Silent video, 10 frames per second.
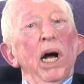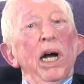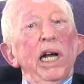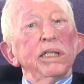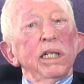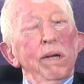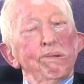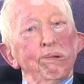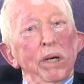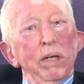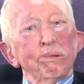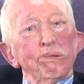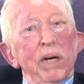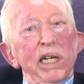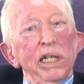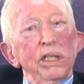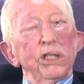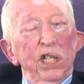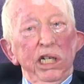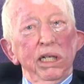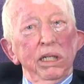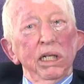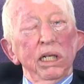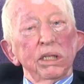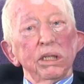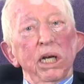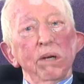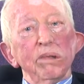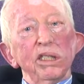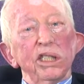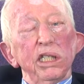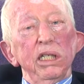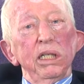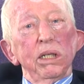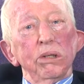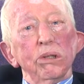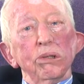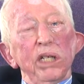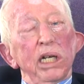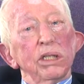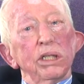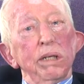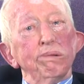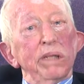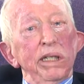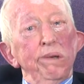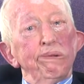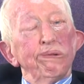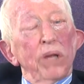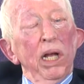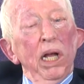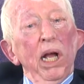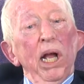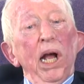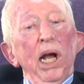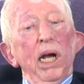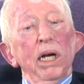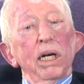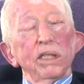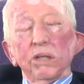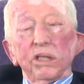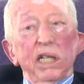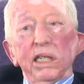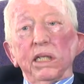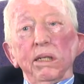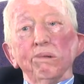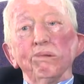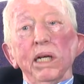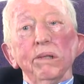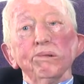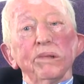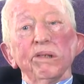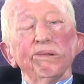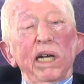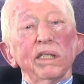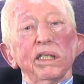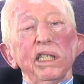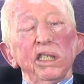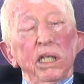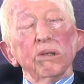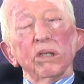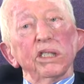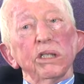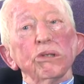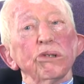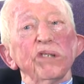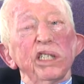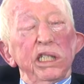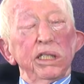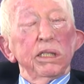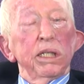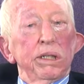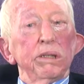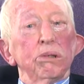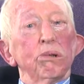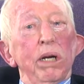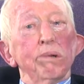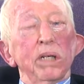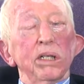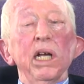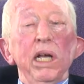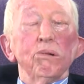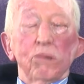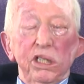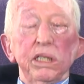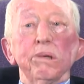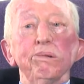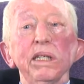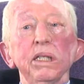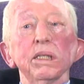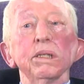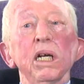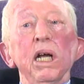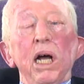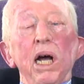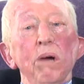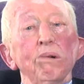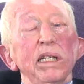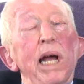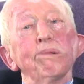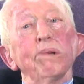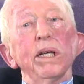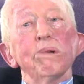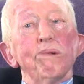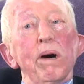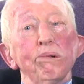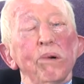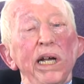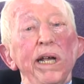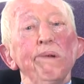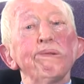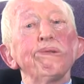I had a lump on my cheek, and I went to see local young GP. I don't attach any blame to the fact that he said, "Oh, it's an ordinary cyst, nothing to worry about." It was an opinion. I went happily on my way.